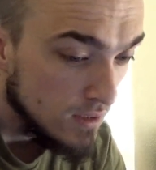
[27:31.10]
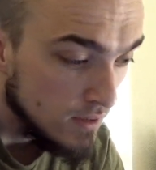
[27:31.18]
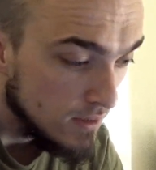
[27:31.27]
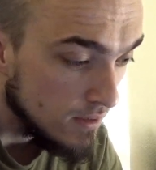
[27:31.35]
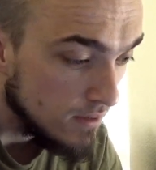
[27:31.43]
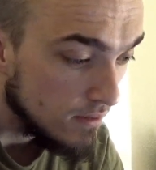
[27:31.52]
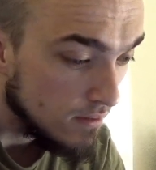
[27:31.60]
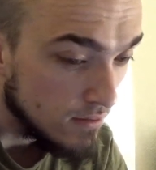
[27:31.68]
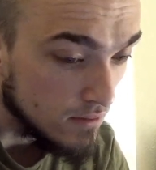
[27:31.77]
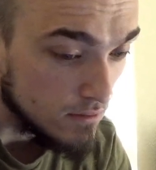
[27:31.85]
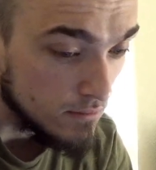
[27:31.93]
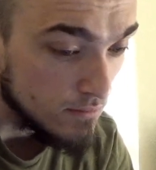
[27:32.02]
And
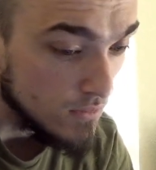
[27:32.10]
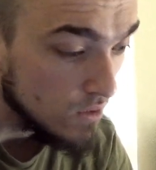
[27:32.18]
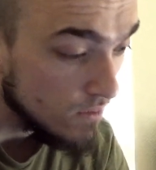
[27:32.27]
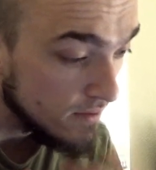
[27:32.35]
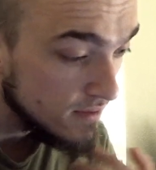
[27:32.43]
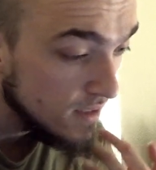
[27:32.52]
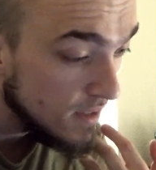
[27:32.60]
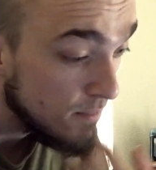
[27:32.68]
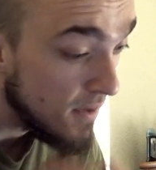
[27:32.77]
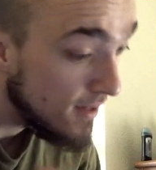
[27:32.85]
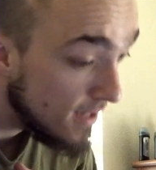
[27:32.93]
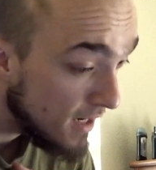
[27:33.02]
you don't have to get
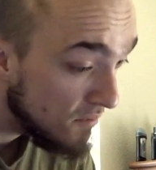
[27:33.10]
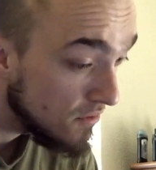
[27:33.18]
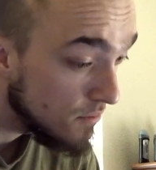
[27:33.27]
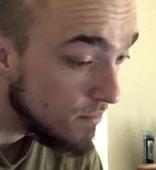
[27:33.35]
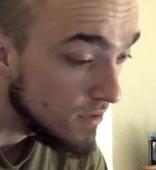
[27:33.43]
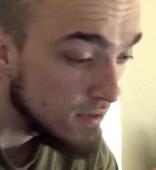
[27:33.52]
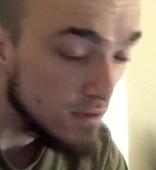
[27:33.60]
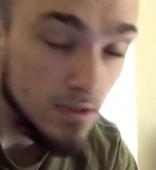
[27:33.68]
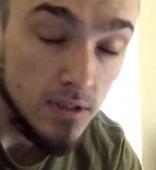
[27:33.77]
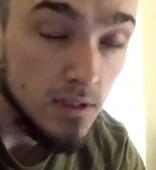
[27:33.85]
my camera, but